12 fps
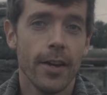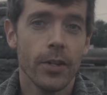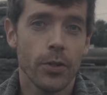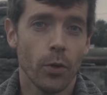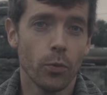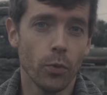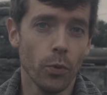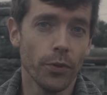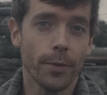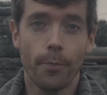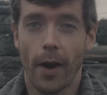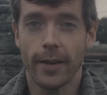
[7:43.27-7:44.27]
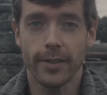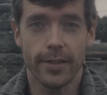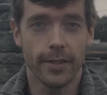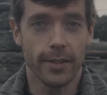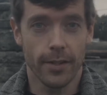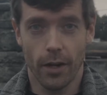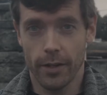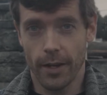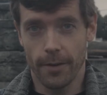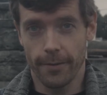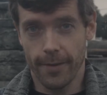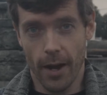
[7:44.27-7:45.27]
so rules and practices are
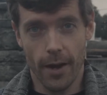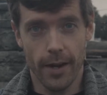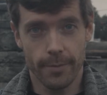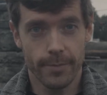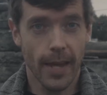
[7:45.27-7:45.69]
going to vary.